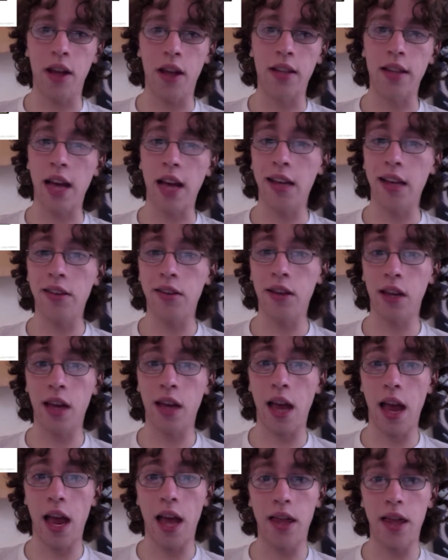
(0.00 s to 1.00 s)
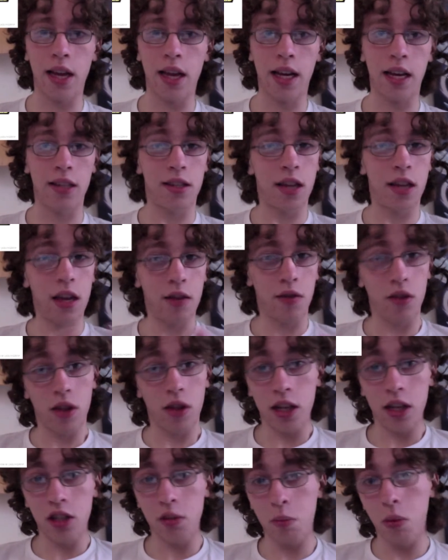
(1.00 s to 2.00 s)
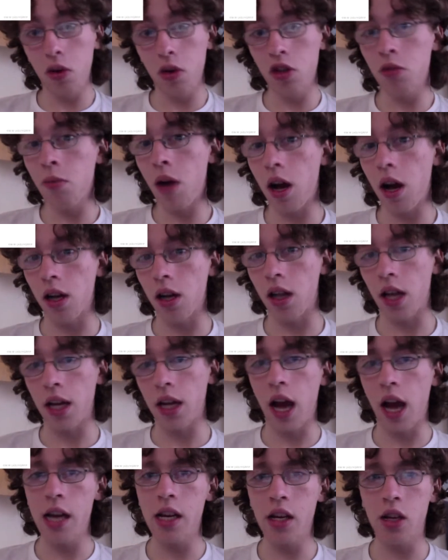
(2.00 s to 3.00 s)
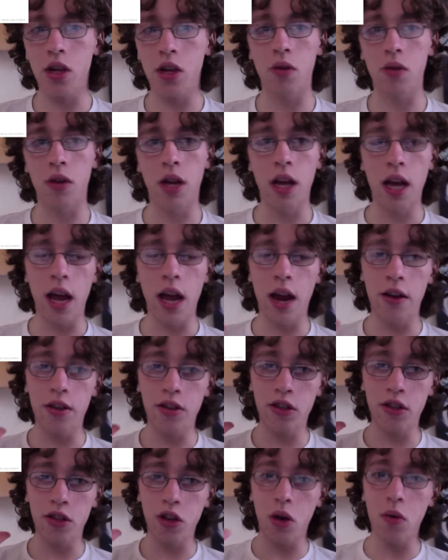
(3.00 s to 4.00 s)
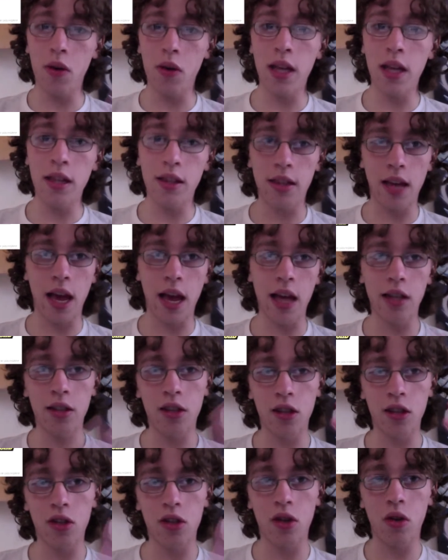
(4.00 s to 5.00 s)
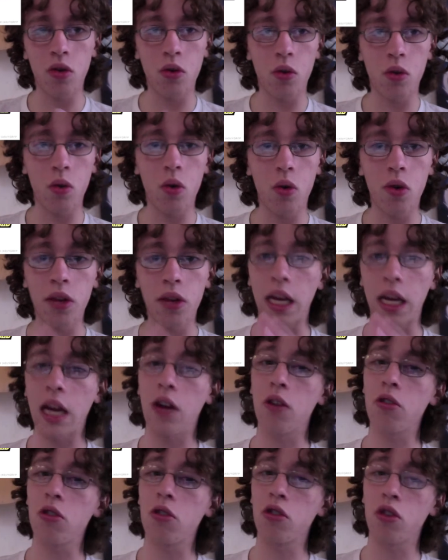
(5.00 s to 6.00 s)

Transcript: And like I said, if you like sports manga, like Haikyuu, it's so intense. It's so cool. The characters are great.